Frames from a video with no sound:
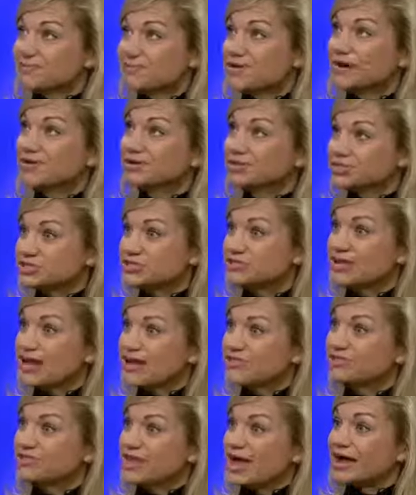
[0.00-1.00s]
very soon
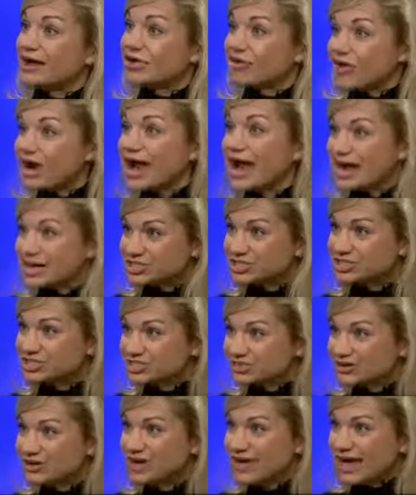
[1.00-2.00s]
after that crash
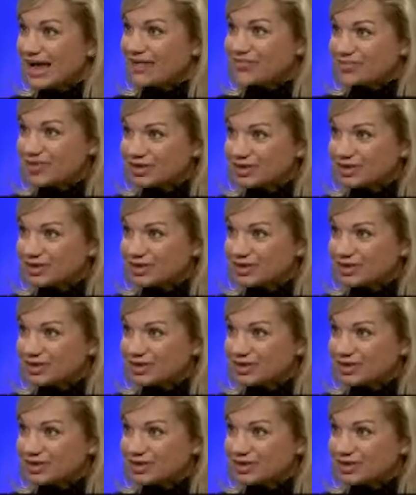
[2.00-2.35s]
and